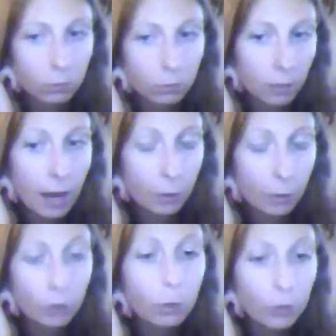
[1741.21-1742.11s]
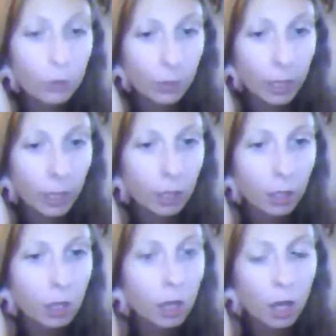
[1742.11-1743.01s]
how you're doing,
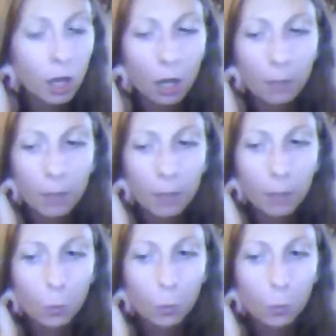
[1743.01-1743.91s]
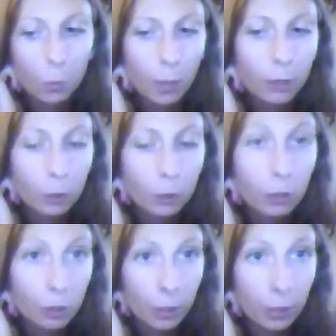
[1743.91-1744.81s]
and where your
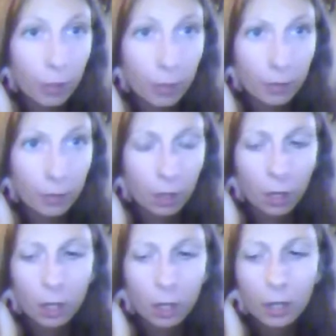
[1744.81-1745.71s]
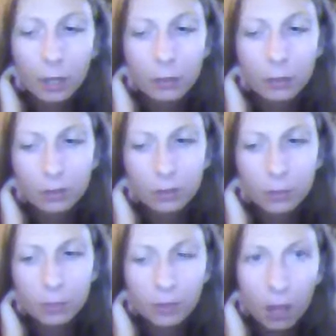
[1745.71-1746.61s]
shortcomings are. It's a little
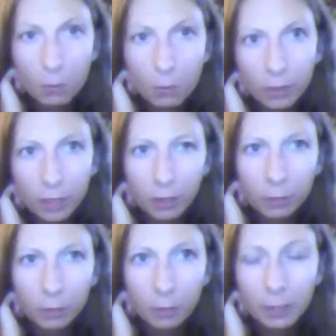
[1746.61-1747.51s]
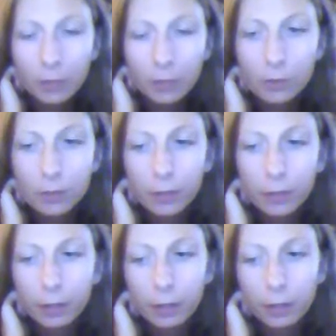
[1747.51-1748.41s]
bit of humbling, maybe
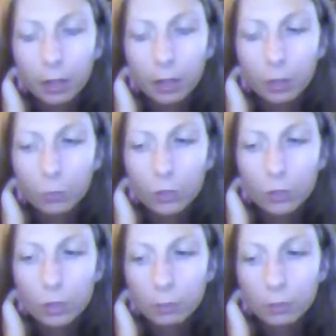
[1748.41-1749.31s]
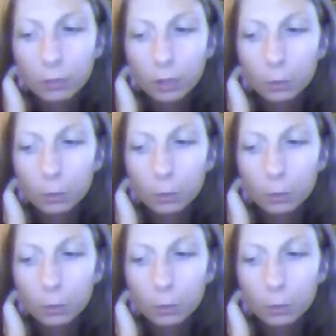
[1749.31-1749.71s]
necessary for some of you.